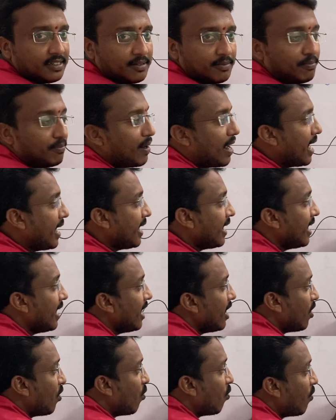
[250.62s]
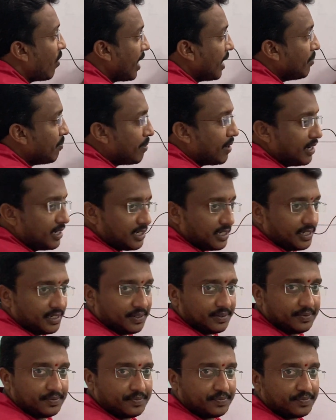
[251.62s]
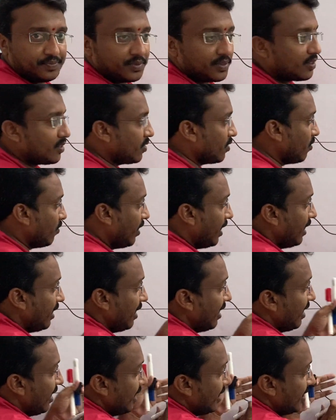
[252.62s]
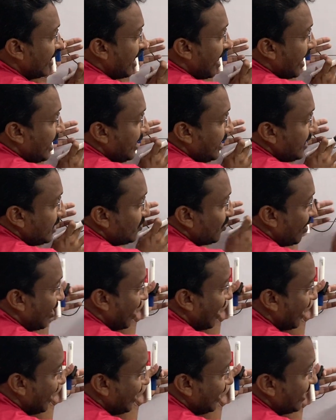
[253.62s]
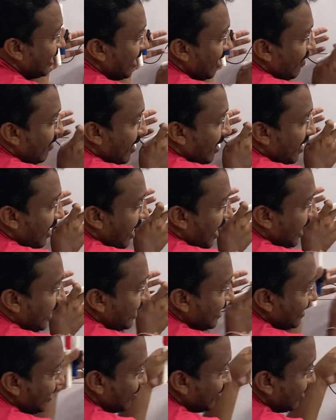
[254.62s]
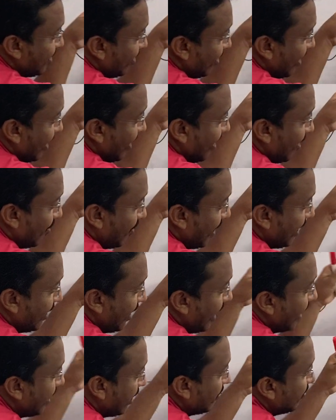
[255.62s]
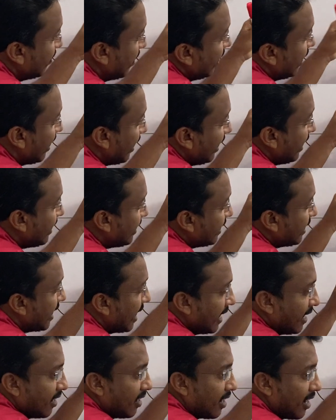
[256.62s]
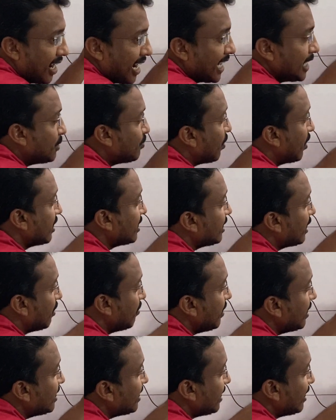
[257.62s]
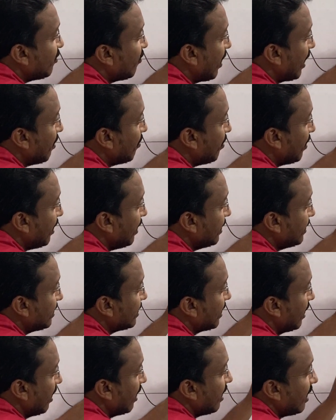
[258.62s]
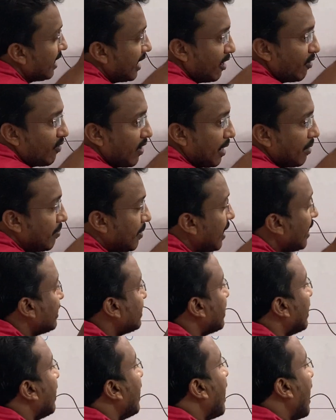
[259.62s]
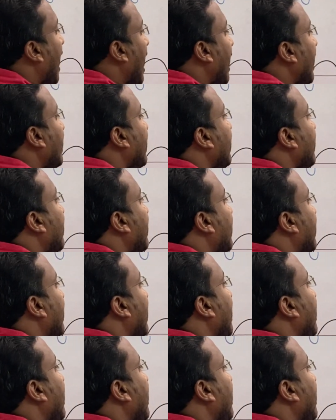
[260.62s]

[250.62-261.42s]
by vibration. When the light fall on it, when the light is absorbed by the atom, it can respond. That means it vibrates. It vibrates and it